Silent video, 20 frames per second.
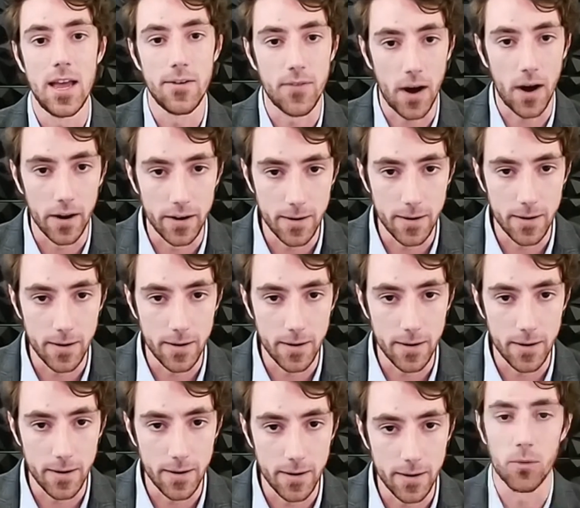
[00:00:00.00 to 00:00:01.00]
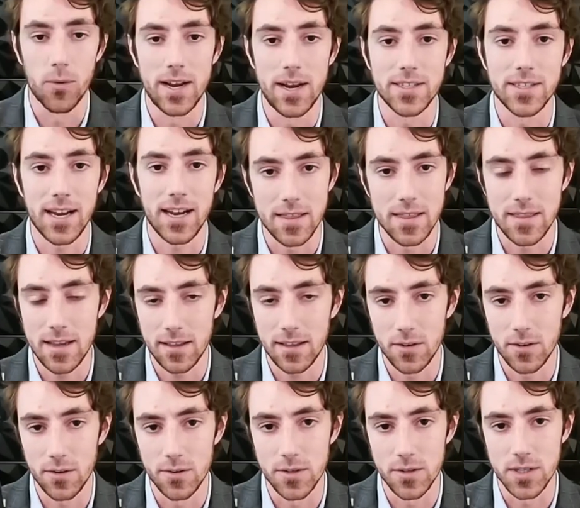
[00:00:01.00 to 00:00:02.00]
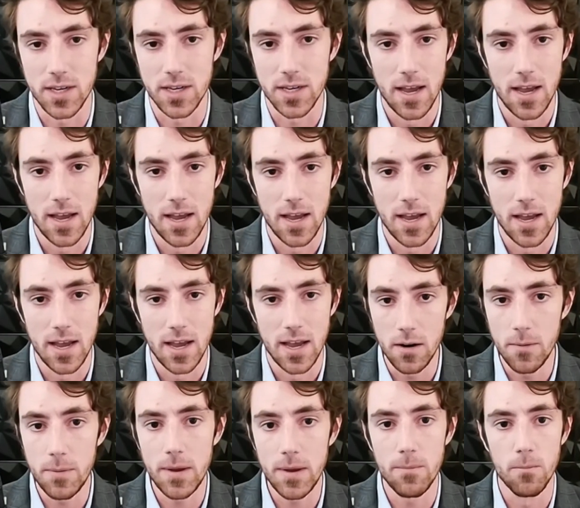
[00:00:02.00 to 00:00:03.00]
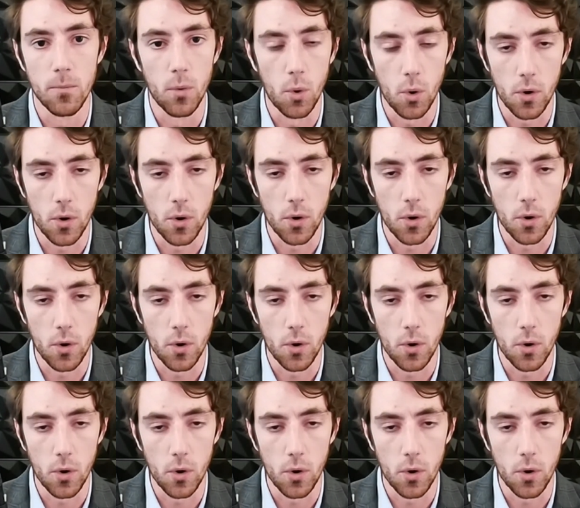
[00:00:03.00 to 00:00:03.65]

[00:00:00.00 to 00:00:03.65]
if unemployment rates kind of rise. And I think there's going to be more